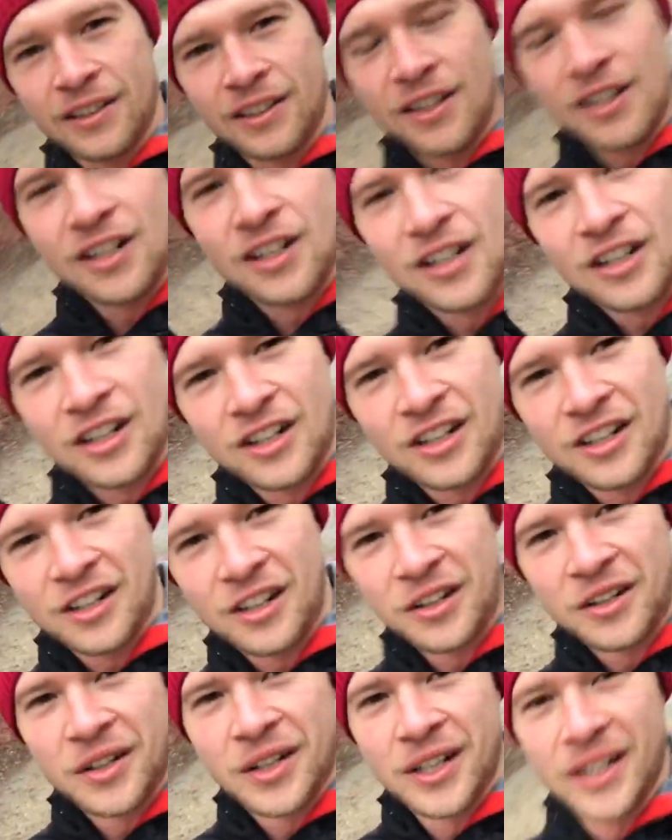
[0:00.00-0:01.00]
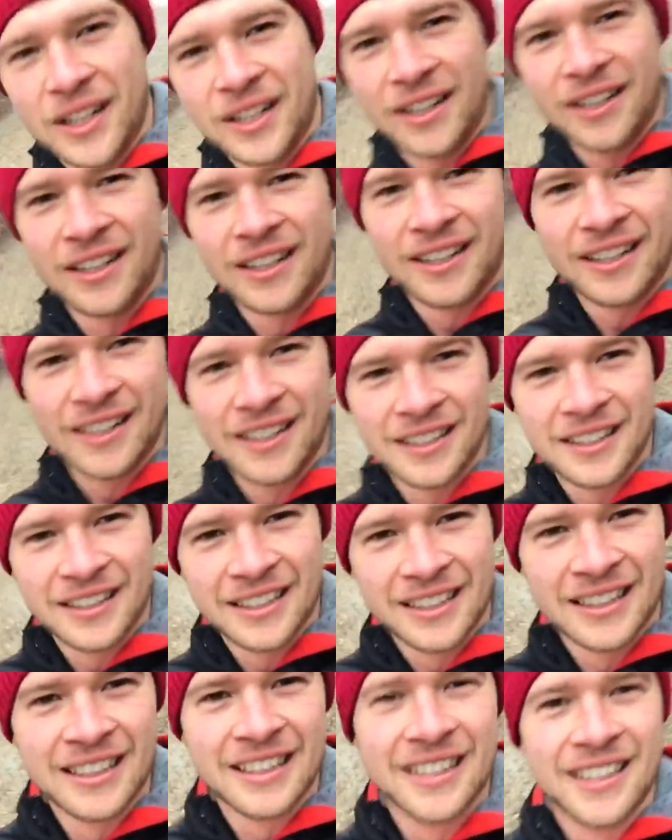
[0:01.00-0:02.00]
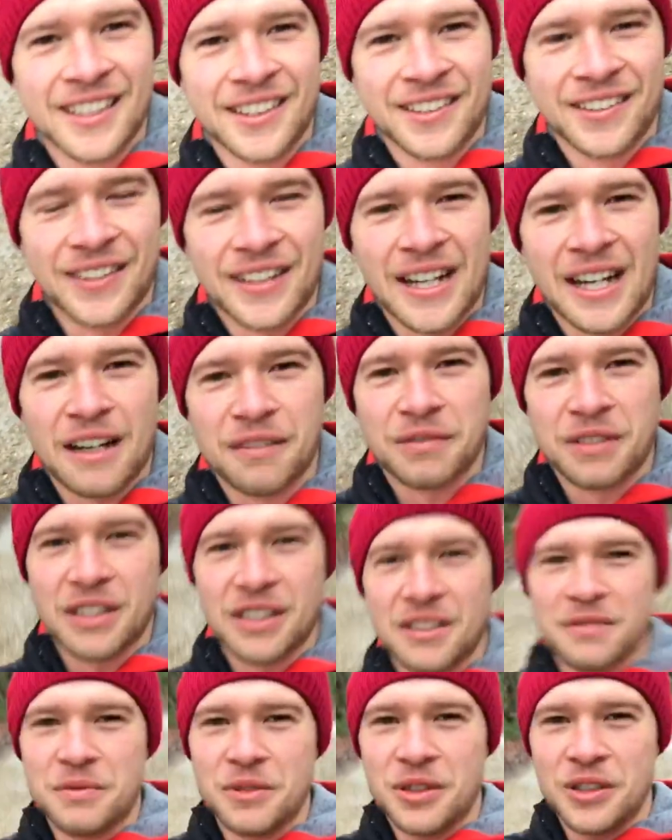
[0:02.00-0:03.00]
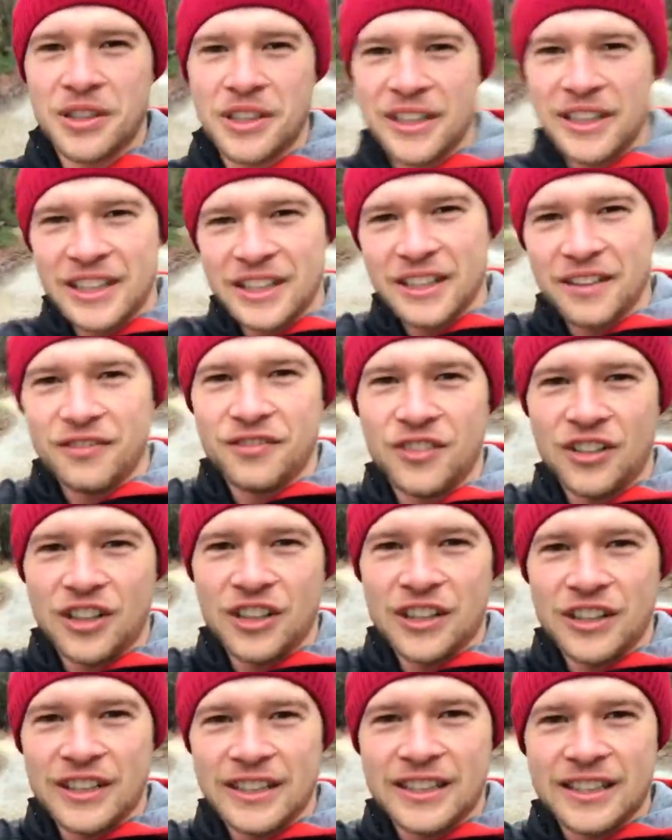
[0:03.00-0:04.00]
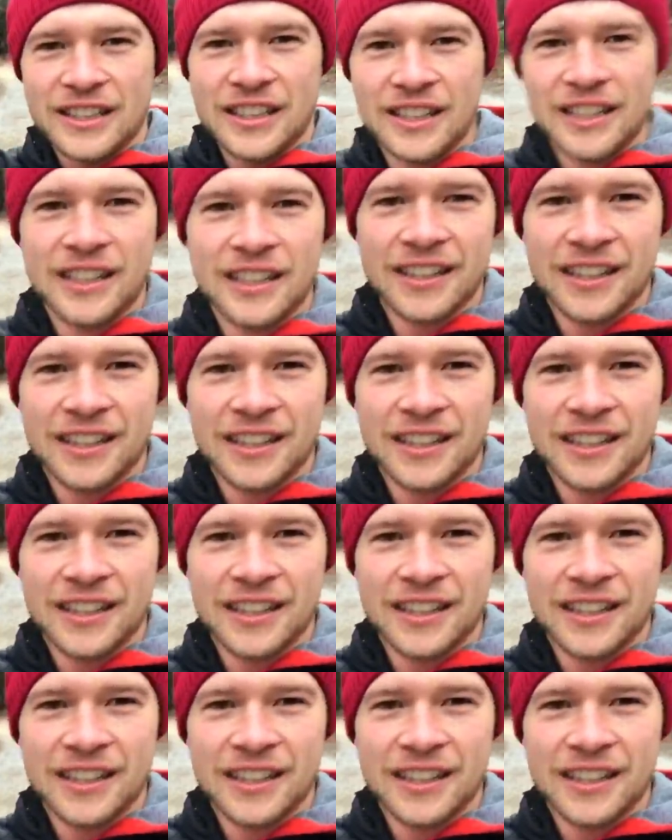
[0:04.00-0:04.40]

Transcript: Yo! We're up this morning in the forest.